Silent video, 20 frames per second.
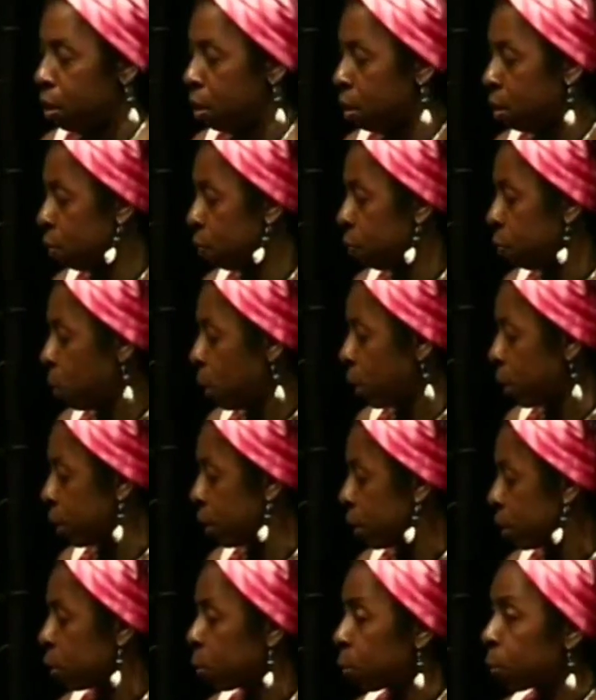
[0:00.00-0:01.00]
of what it
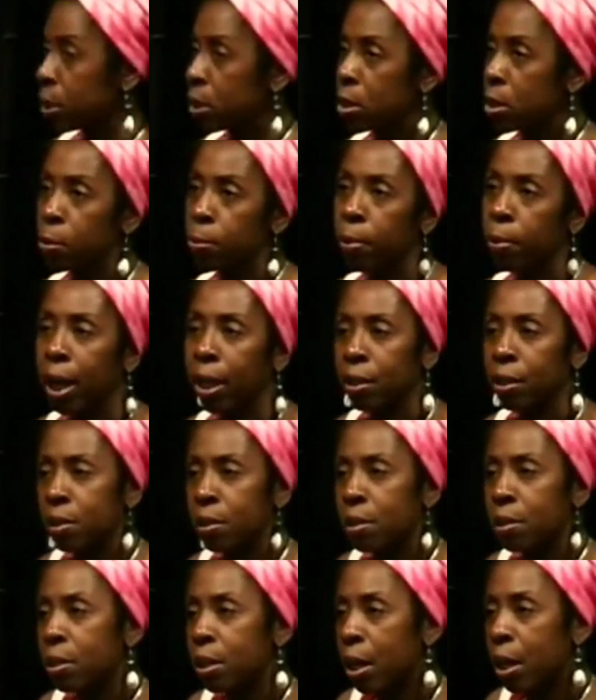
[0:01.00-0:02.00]
is that we still
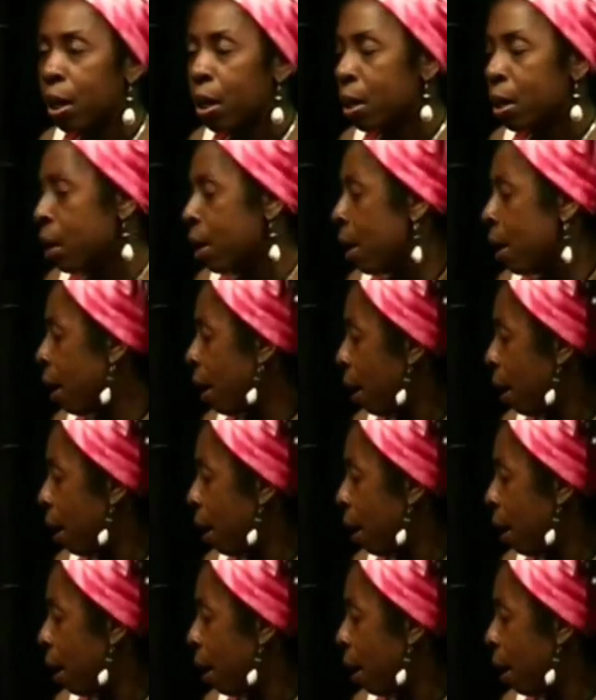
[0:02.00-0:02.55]
practice today,